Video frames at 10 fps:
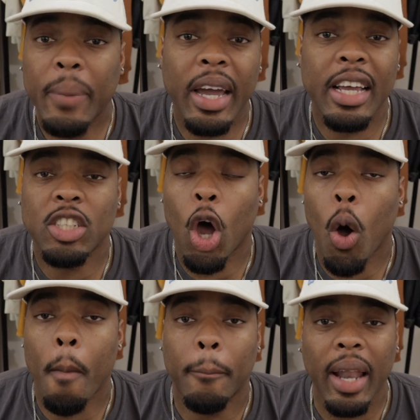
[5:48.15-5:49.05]
but it's
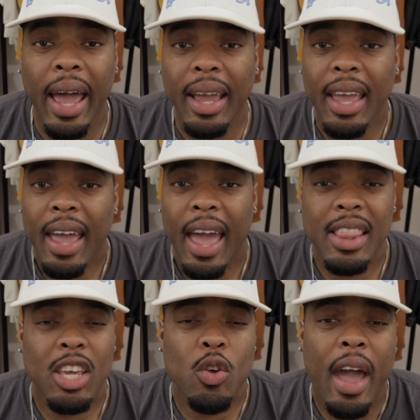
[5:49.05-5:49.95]
all black.
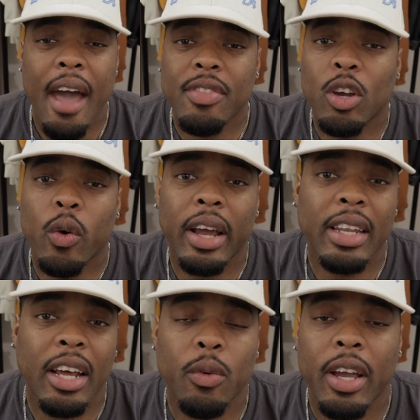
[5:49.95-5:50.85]
And then you have the gray
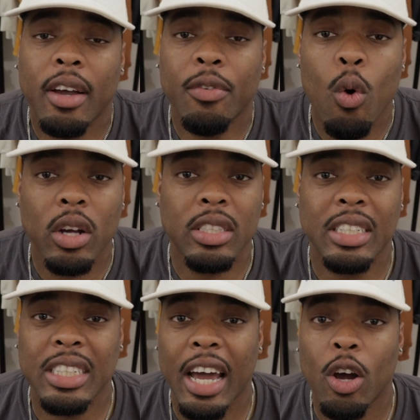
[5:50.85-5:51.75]
lettering, of course, the
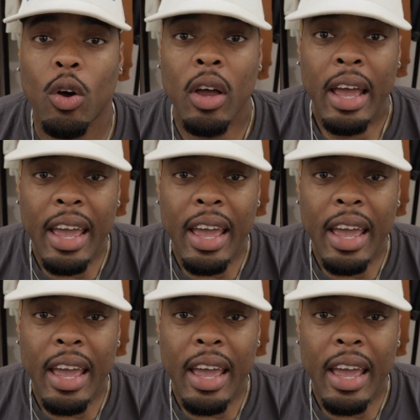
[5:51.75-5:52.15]
shadow.